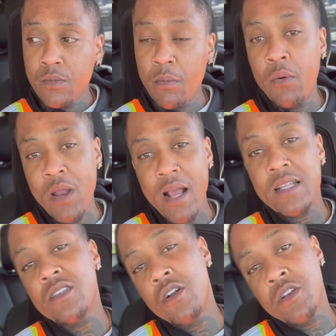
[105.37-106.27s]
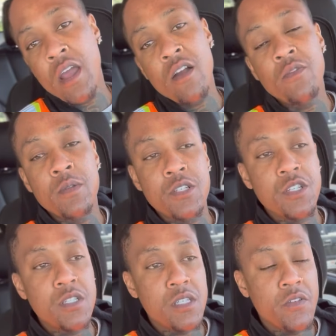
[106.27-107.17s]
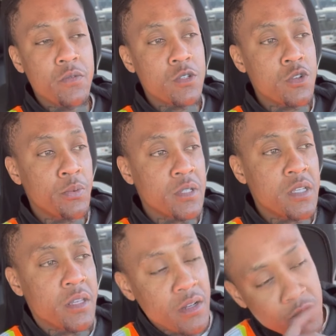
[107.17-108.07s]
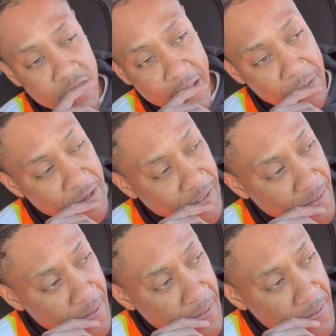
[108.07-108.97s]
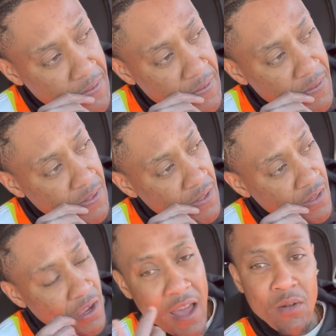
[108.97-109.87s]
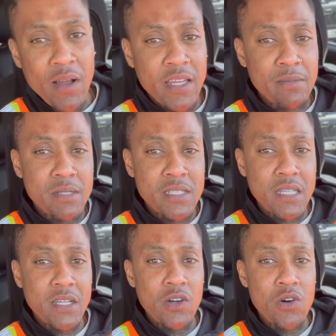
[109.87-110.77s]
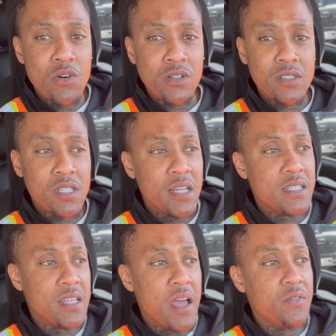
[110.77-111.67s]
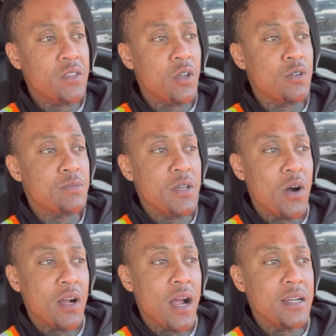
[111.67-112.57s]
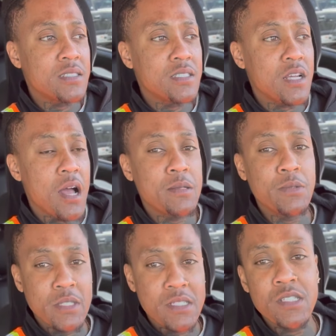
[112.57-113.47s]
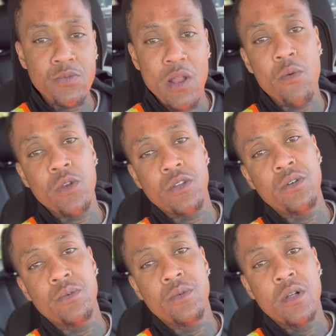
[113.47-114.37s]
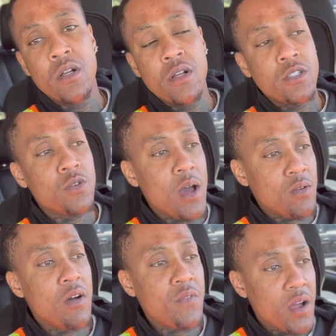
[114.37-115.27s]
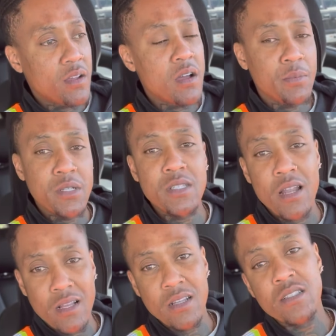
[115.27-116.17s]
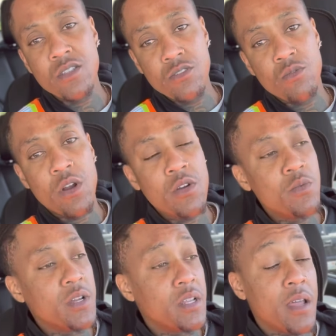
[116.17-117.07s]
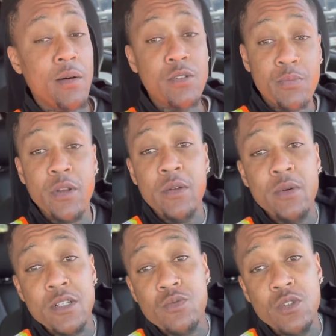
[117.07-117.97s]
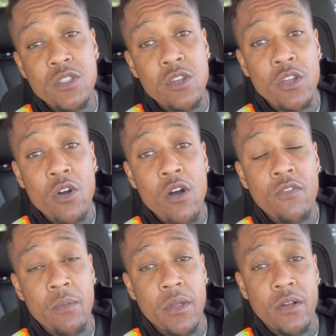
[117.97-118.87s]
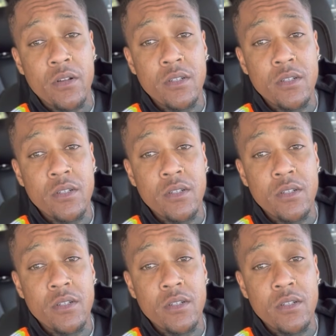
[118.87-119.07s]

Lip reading: But when I got turned down from the GC, from the superintendent, it was like, well, how do I keep this thing going? Select staffing throws me all kinds of jobs, but this is what I want to do. So how do I find companies that I can continue working with? And that was pretty much what took it off from there.